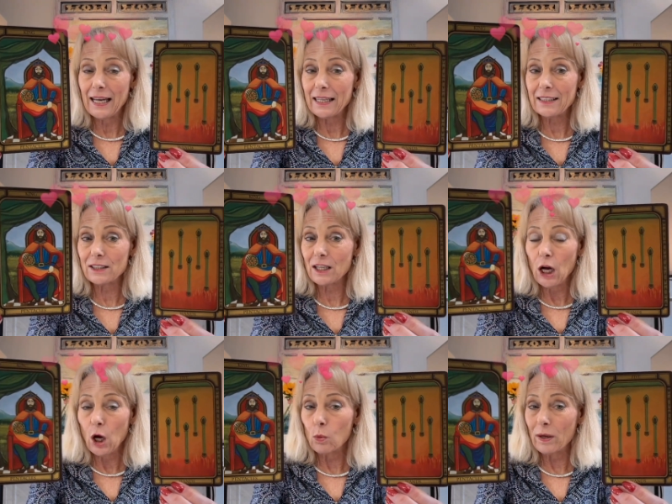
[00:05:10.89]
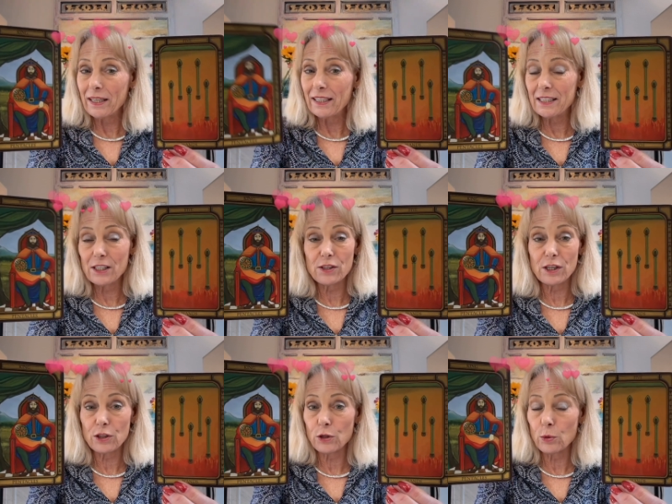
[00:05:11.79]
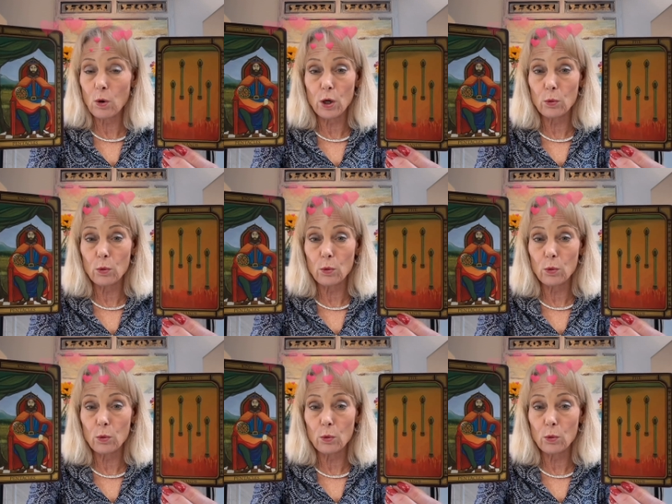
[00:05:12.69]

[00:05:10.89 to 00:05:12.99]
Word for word: in what it is that you are